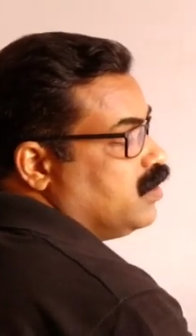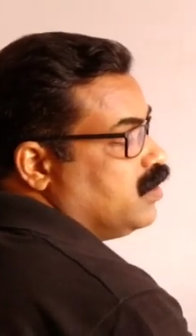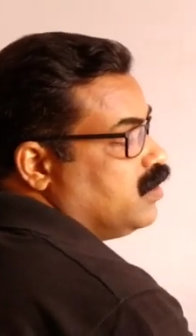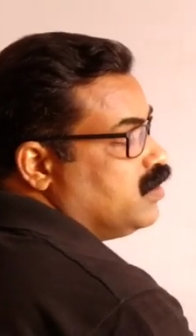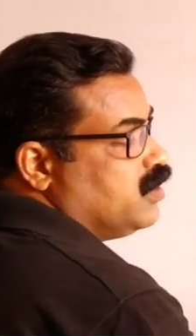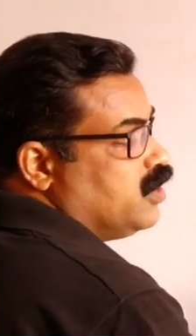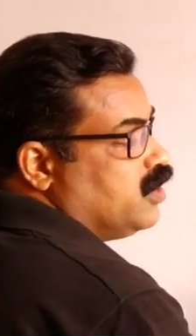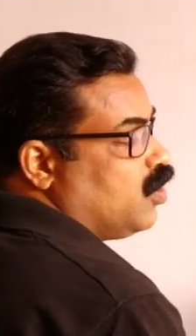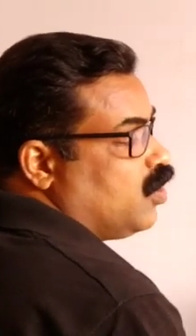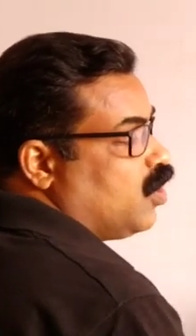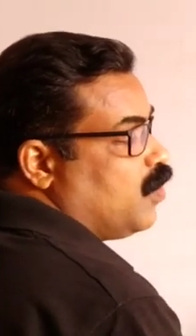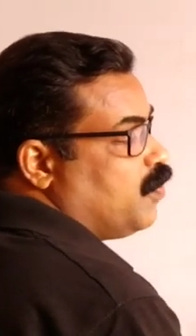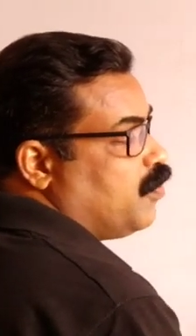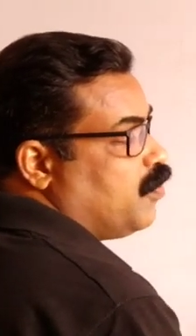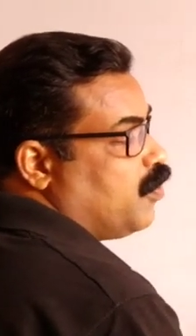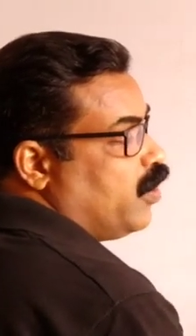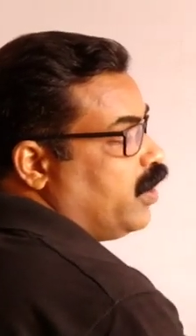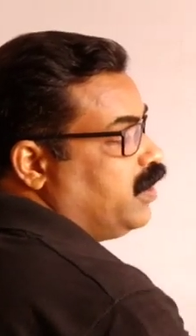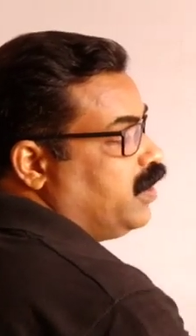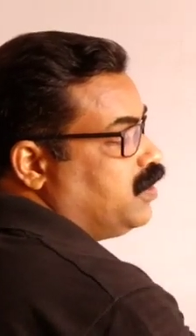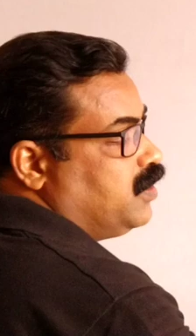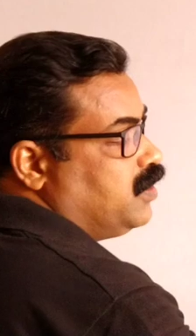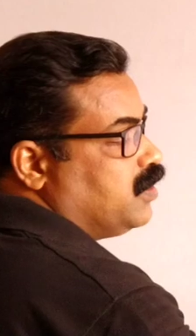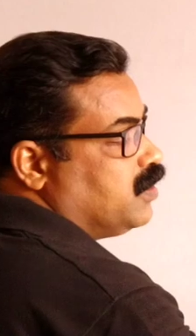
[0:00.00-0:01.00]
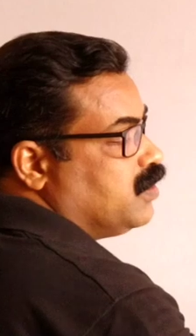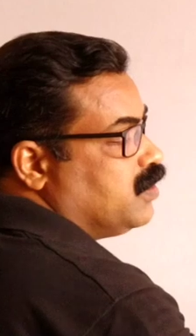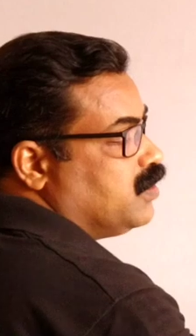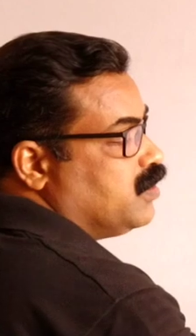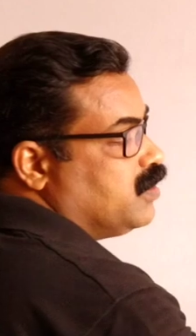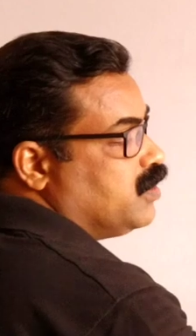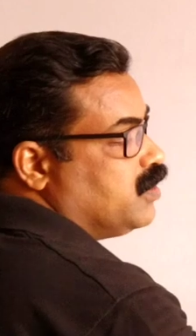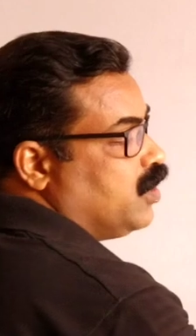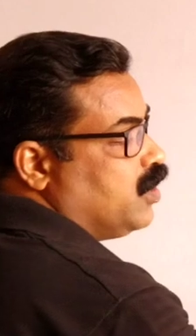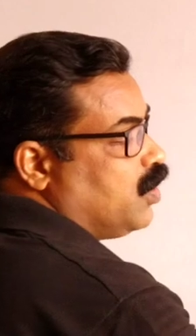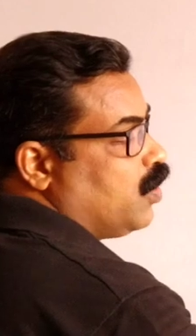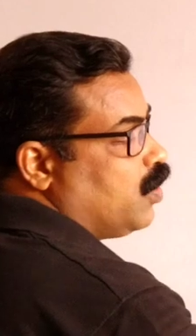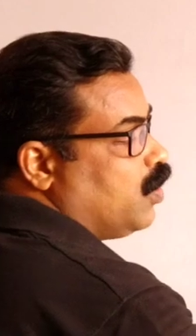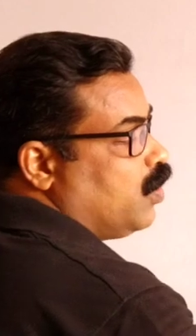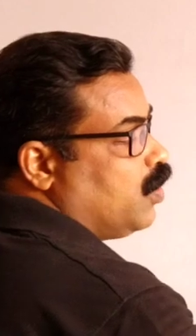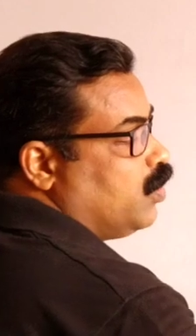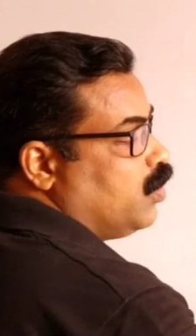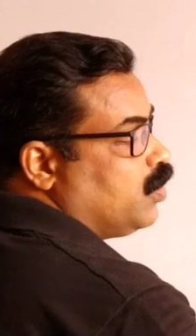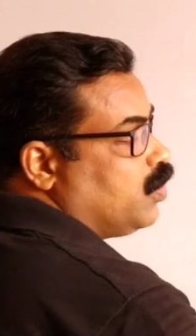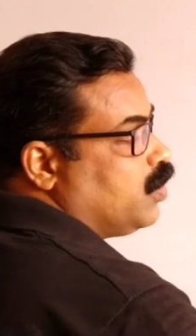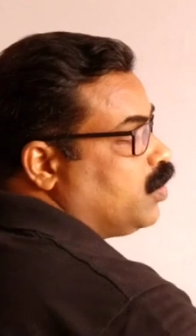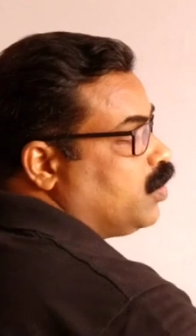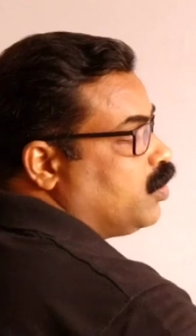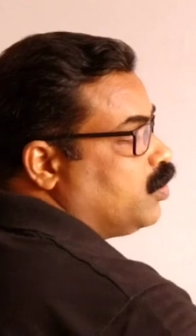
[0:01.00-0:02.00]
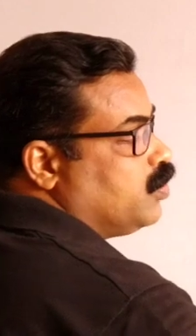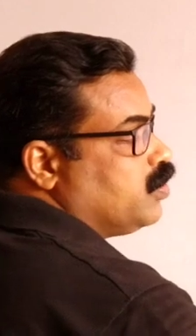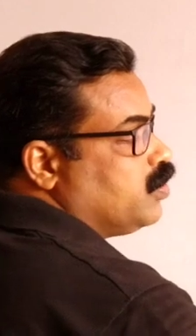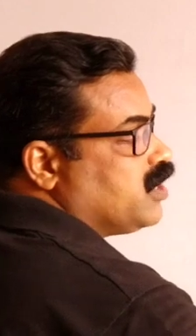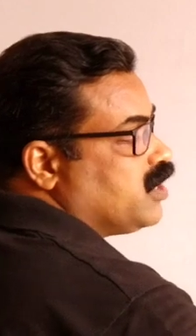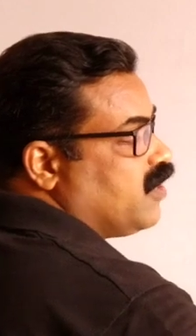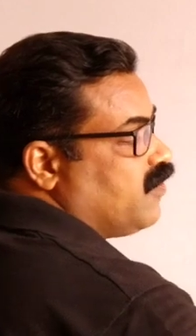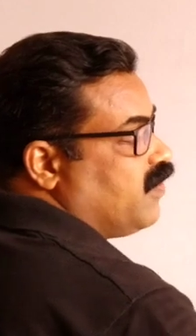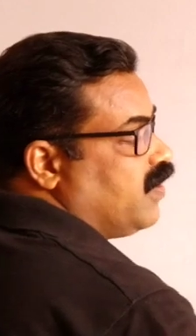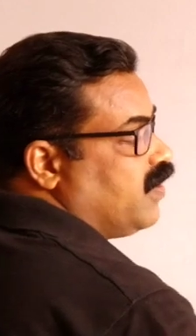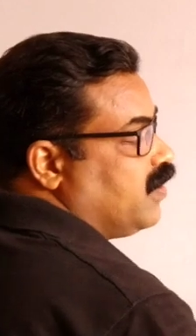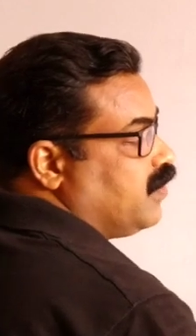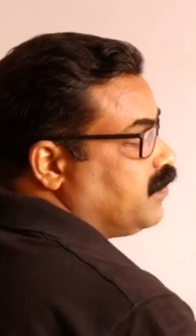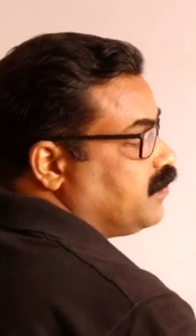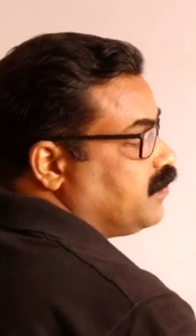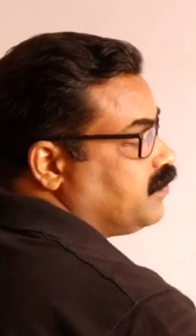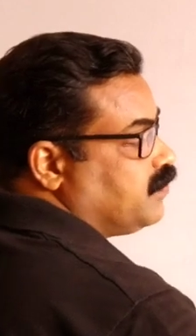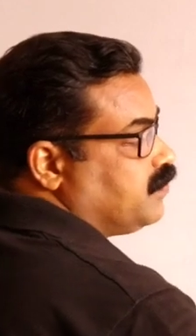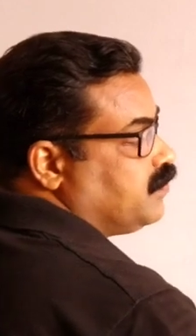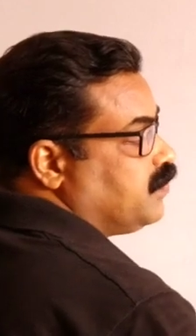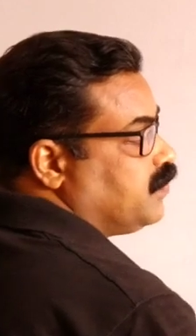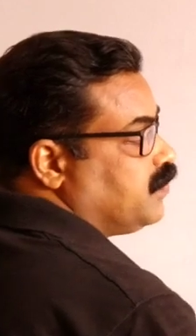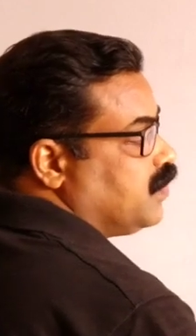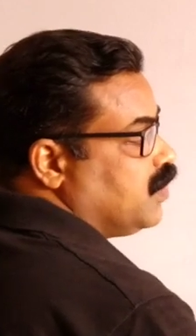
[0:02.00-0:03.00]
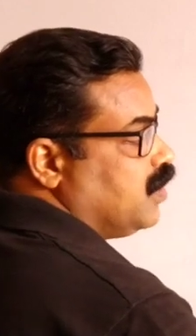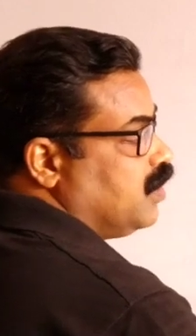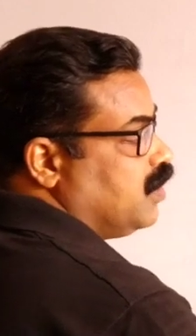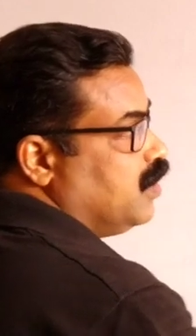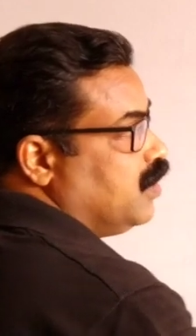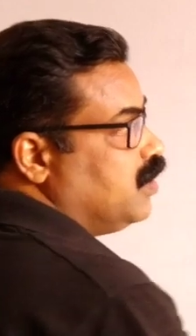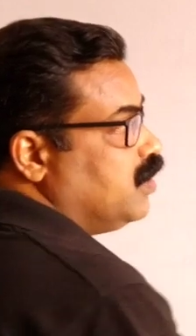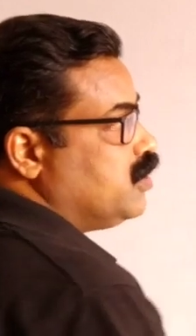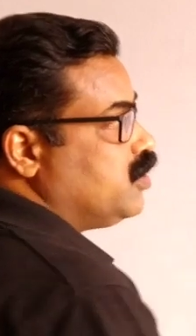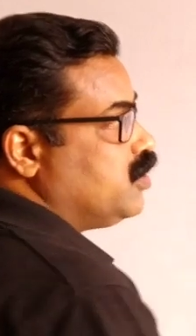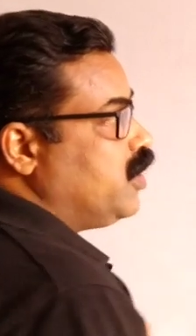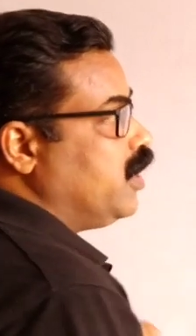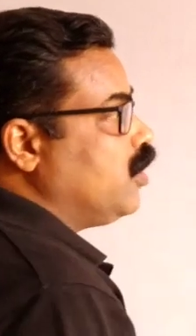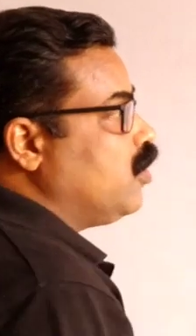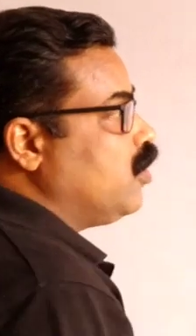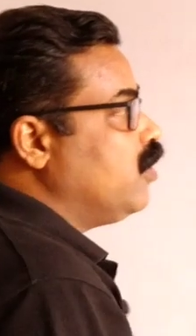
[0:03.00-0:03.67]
0.027. So